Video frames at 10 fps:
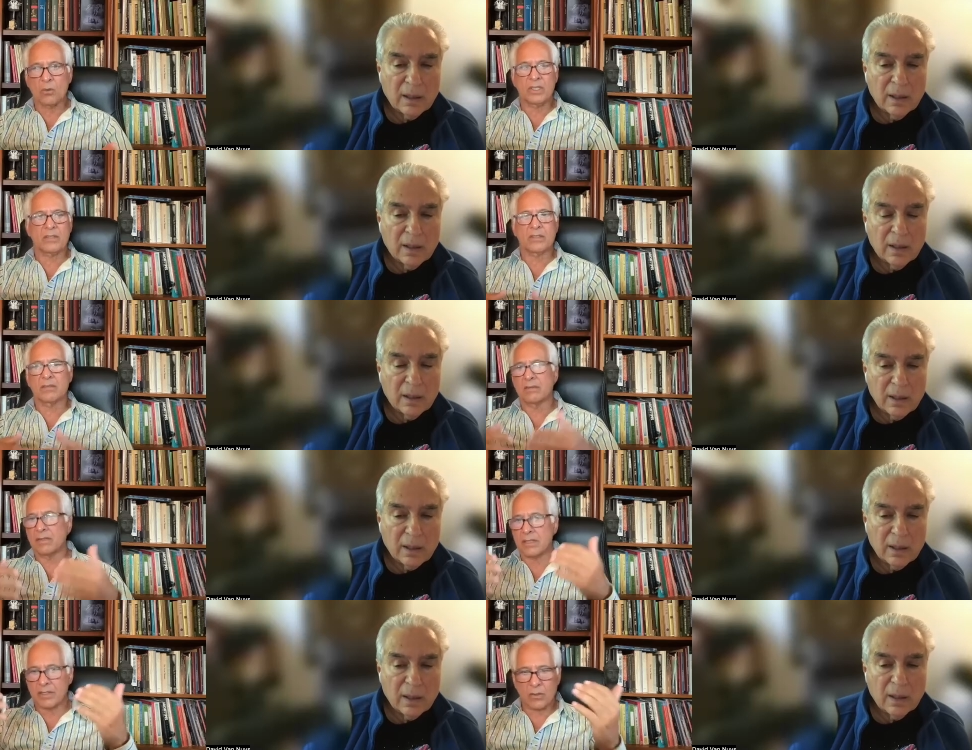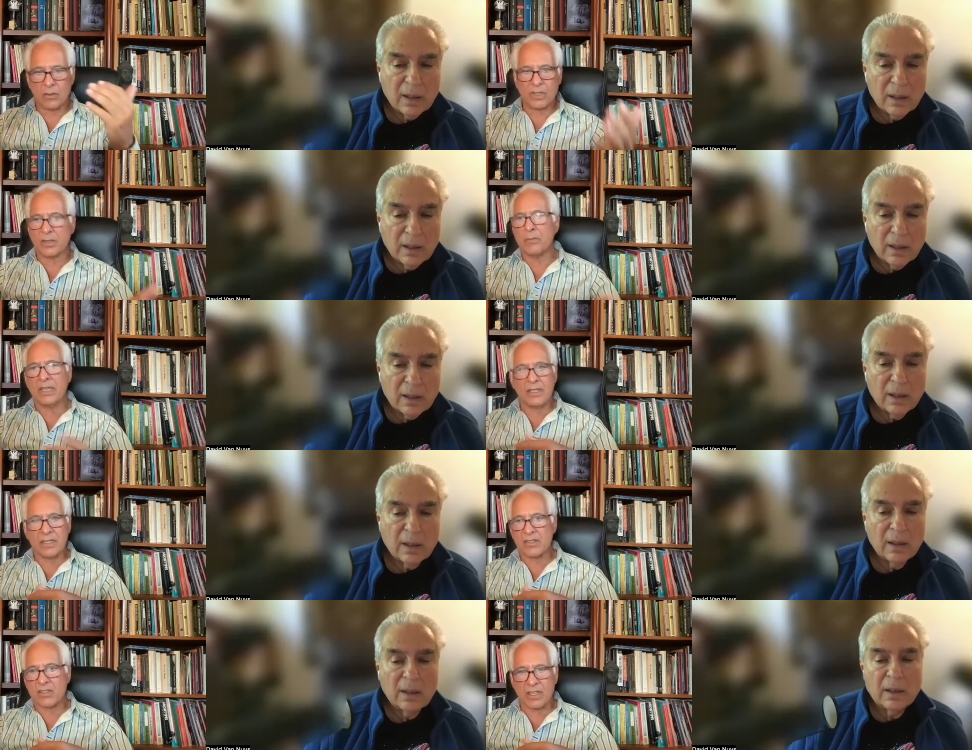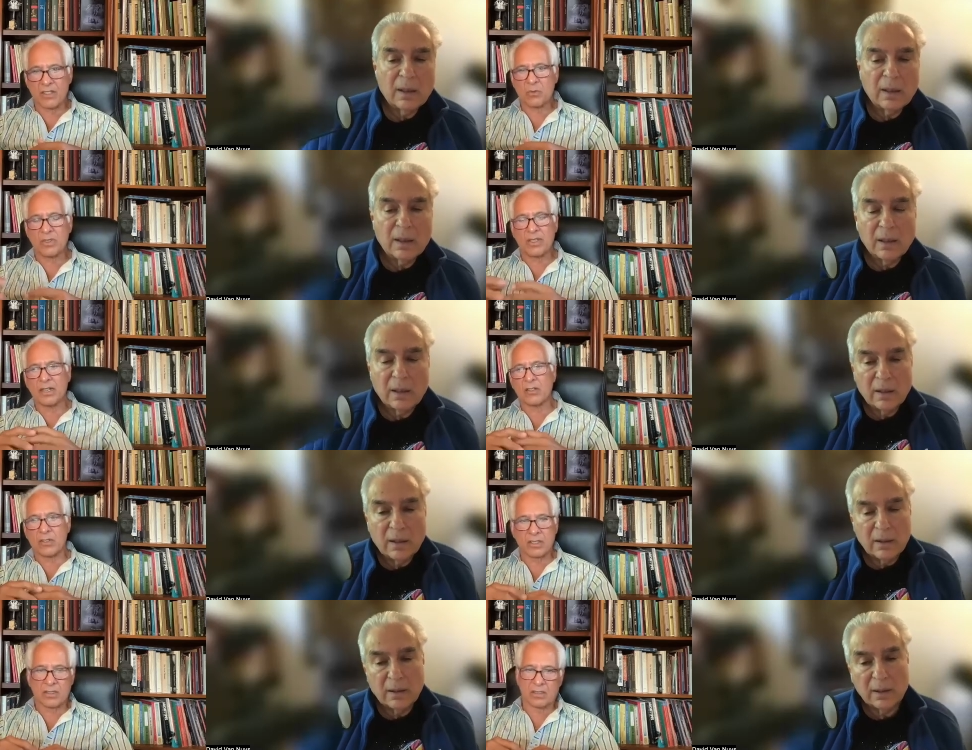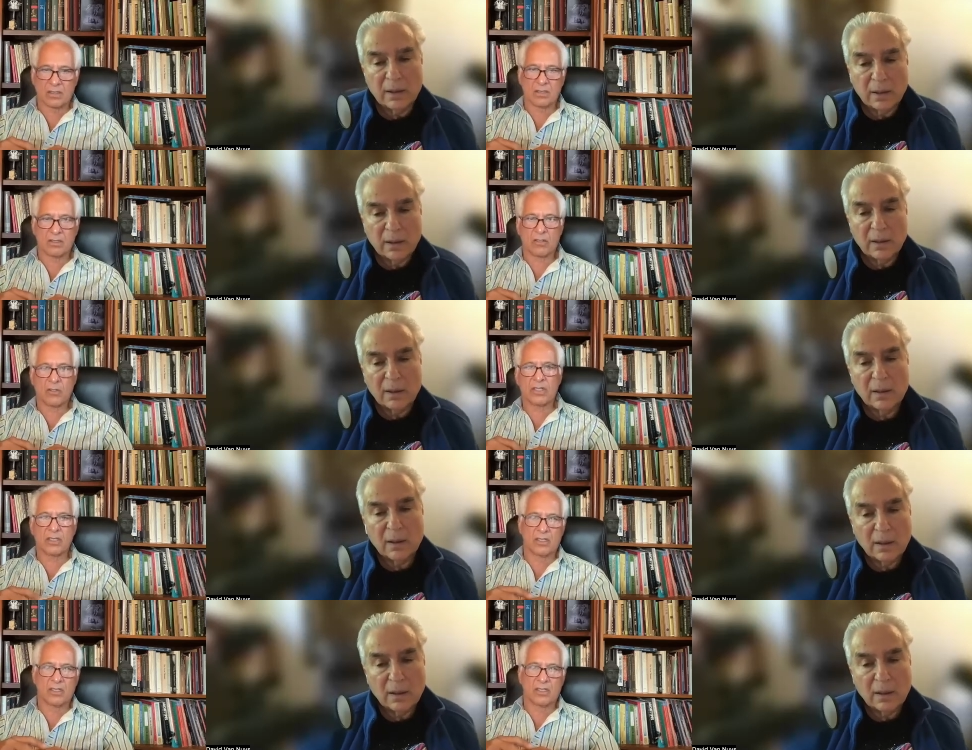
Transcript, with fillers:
Speaker 1: with, you know, what the media says without critically